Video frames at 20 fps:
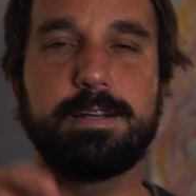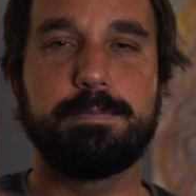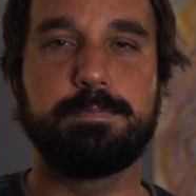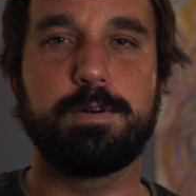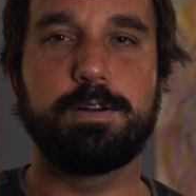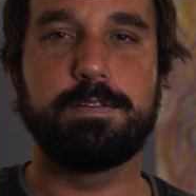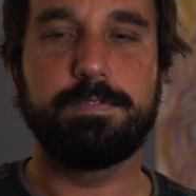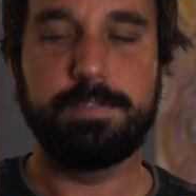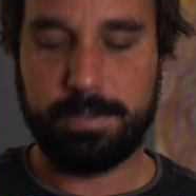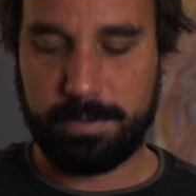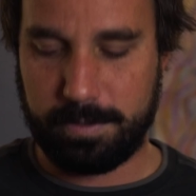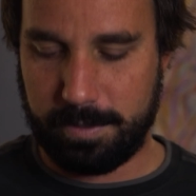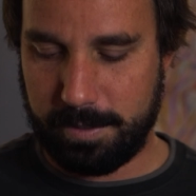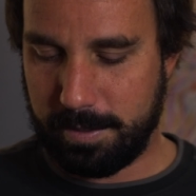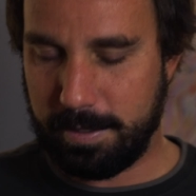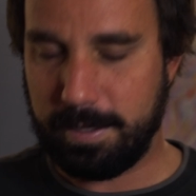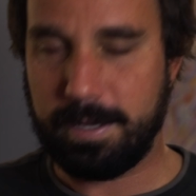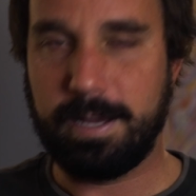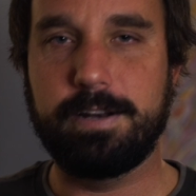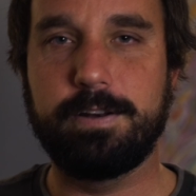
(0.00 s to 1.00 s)
it perfectly,
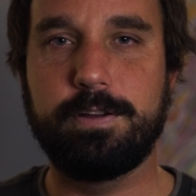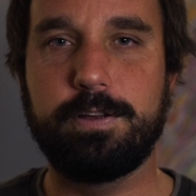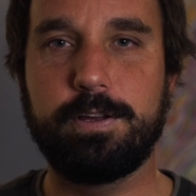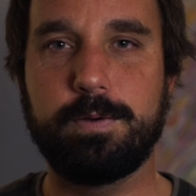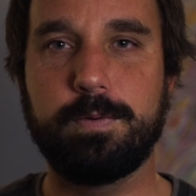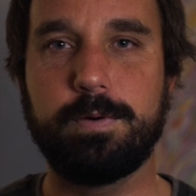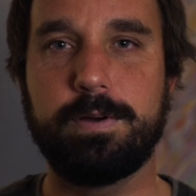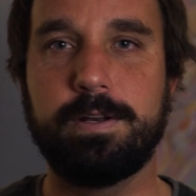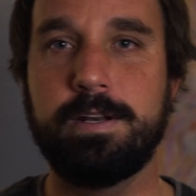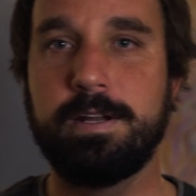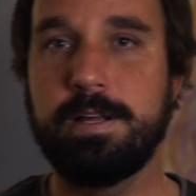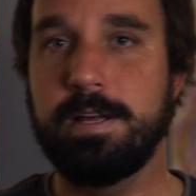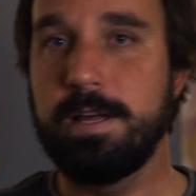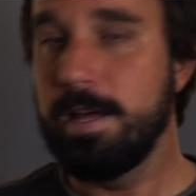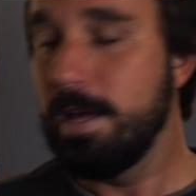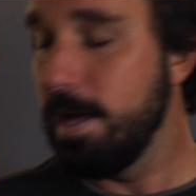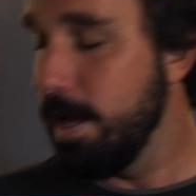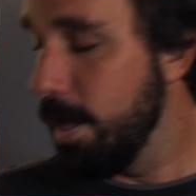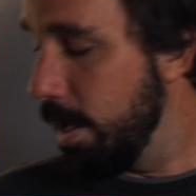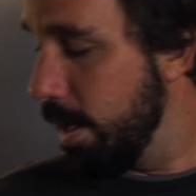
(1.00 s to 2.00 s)
like I knew you would.
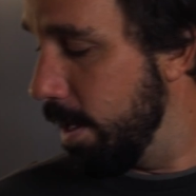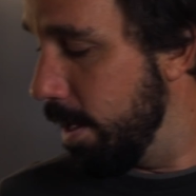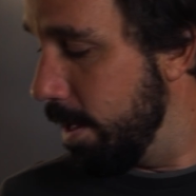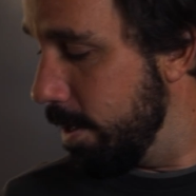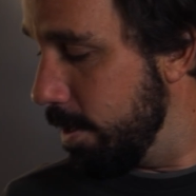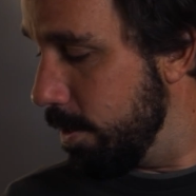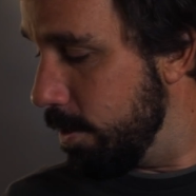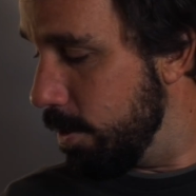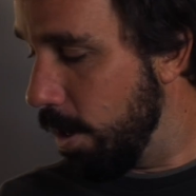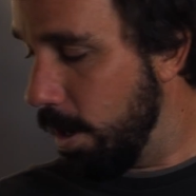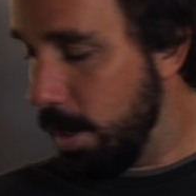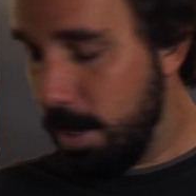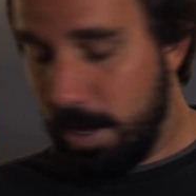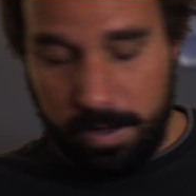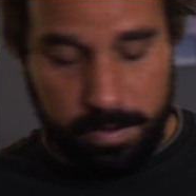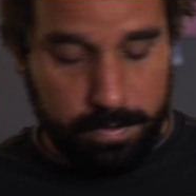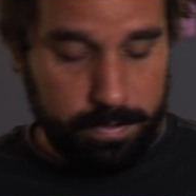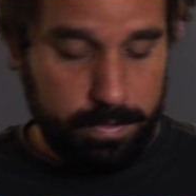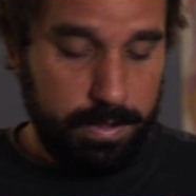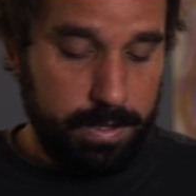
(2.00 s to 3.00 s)

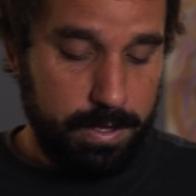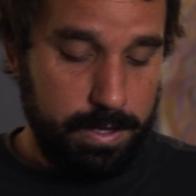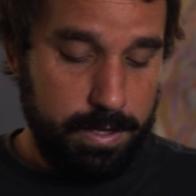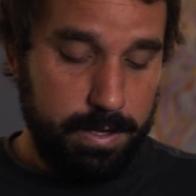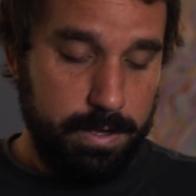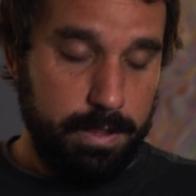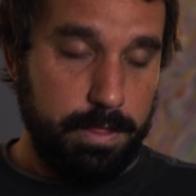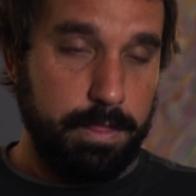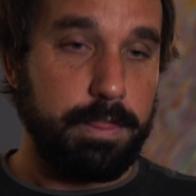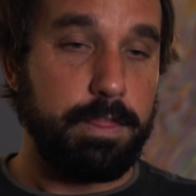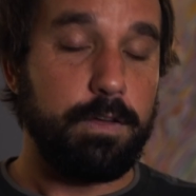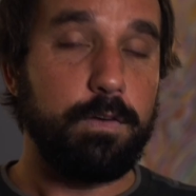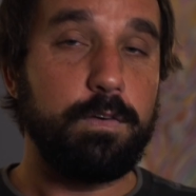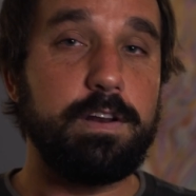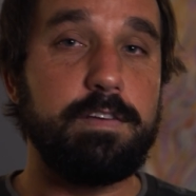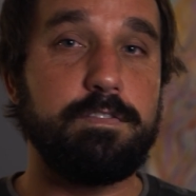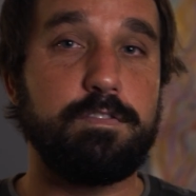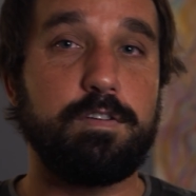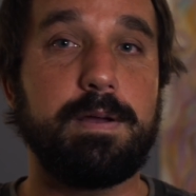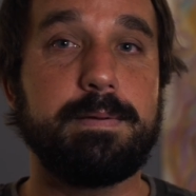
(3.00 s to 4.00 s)
The
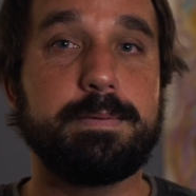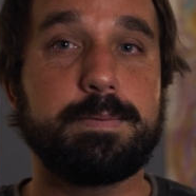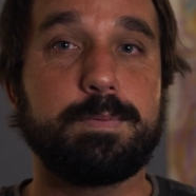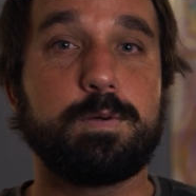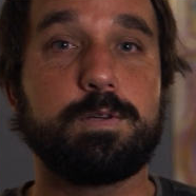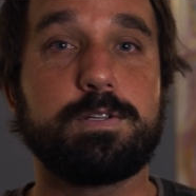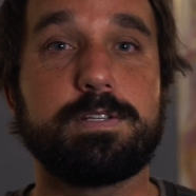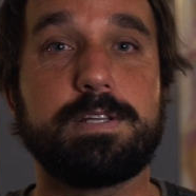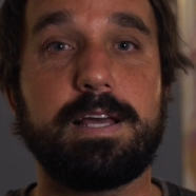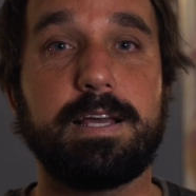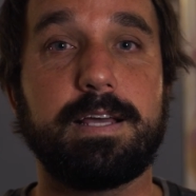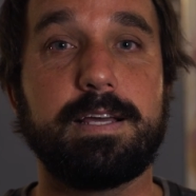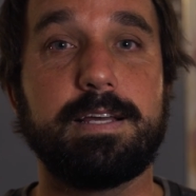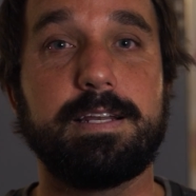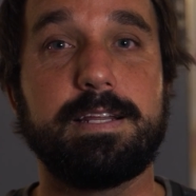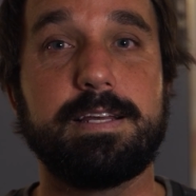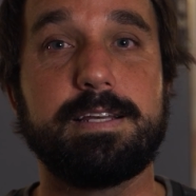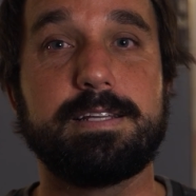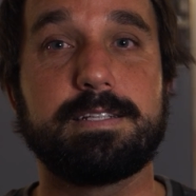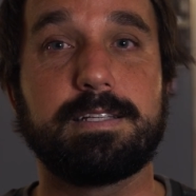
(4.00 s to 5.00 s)
30 frames per second
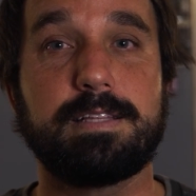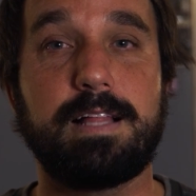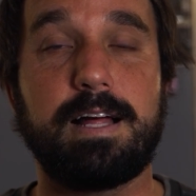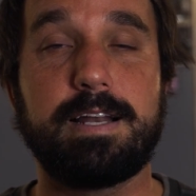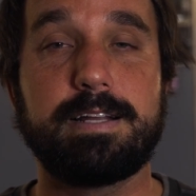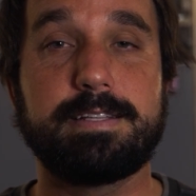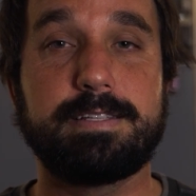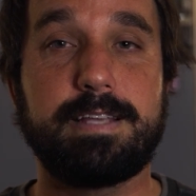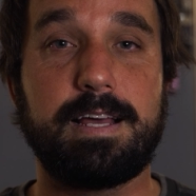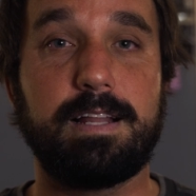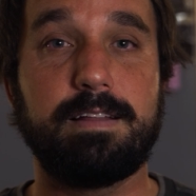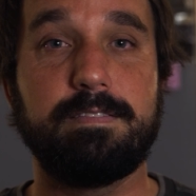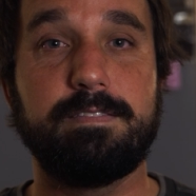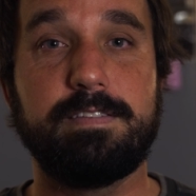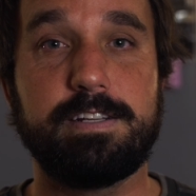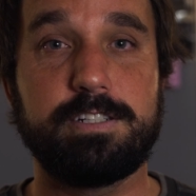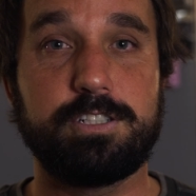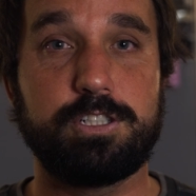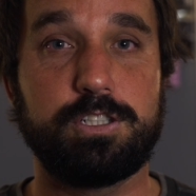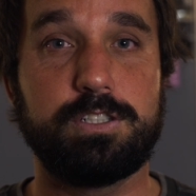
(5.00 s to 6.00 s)
is a lot of
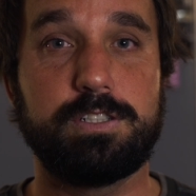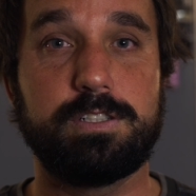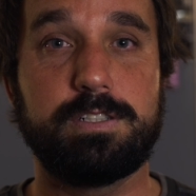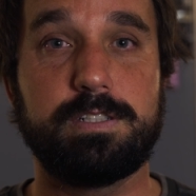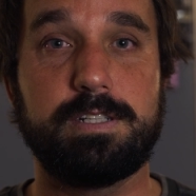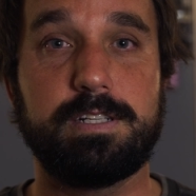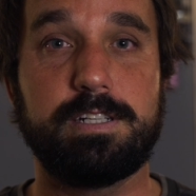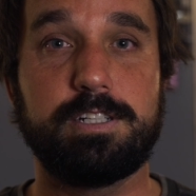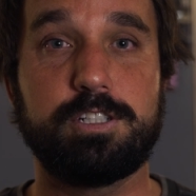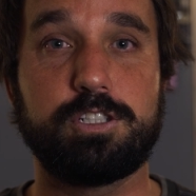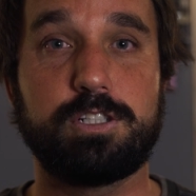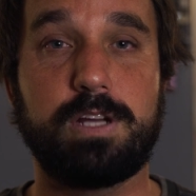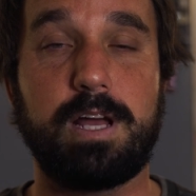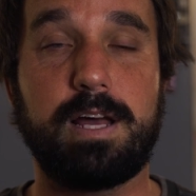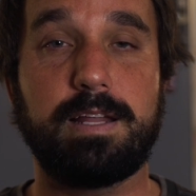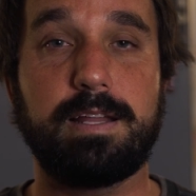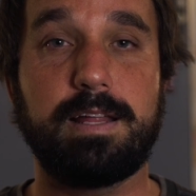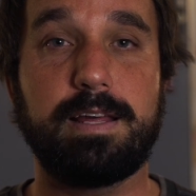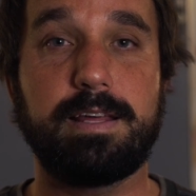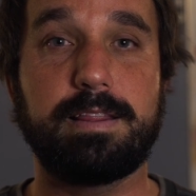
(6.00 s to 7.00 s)
television is
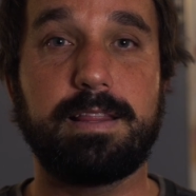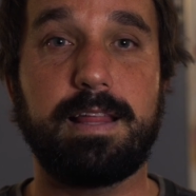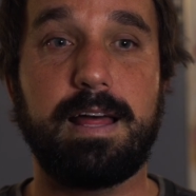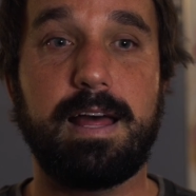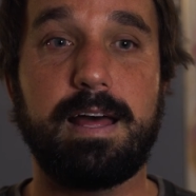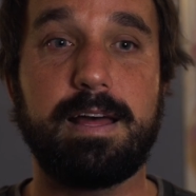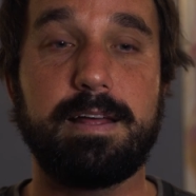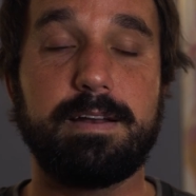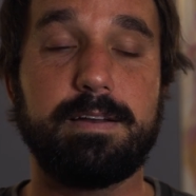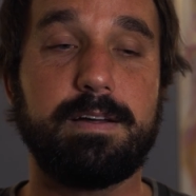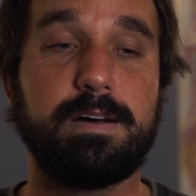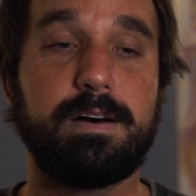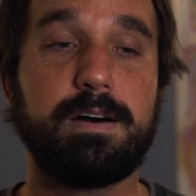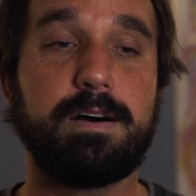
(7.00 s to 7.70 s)
shot like that.